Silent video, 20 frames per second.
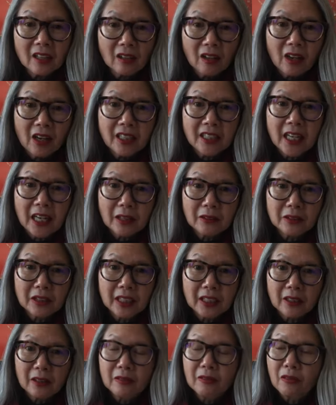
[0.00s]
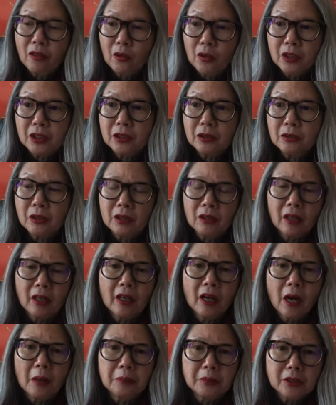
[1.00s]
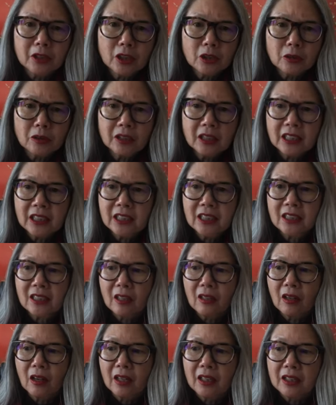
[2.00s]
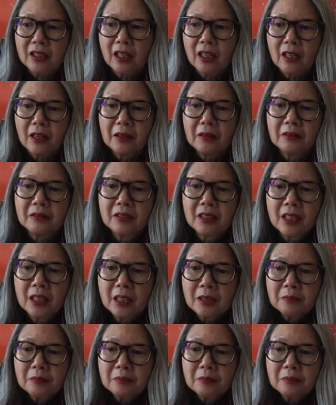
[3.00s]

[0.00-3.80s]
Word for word: a lot out there for you, a lot of opportunities, a lot of